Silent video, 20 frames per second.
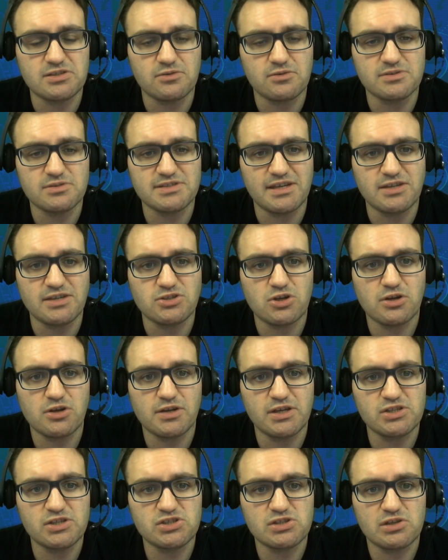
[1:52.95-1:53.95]
There was a
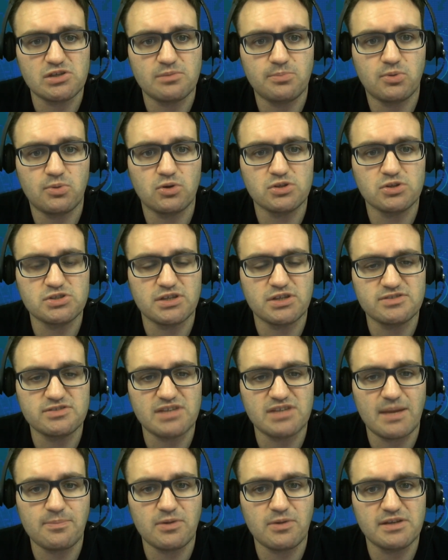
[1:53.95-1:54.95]
Turkish portion of
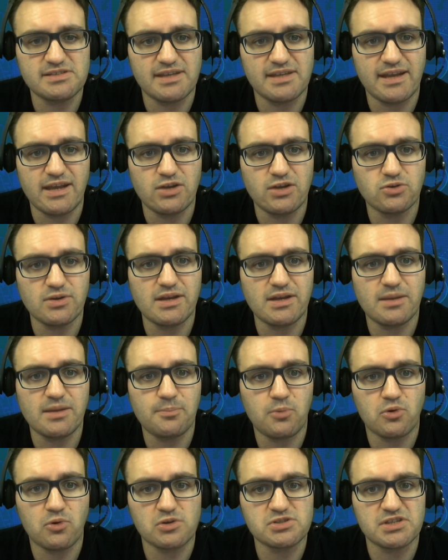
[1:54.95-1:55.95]
Cyprus and a
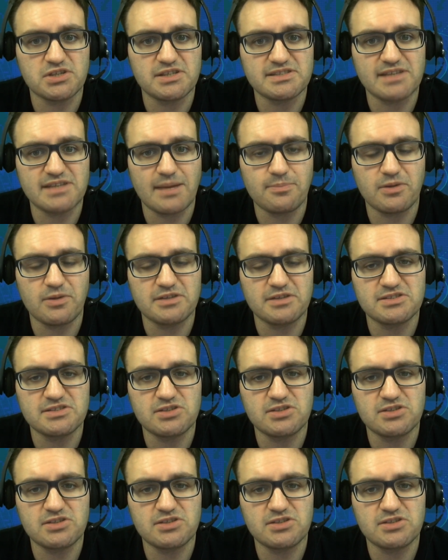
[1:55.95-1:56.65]
Greek portion of Cyprus.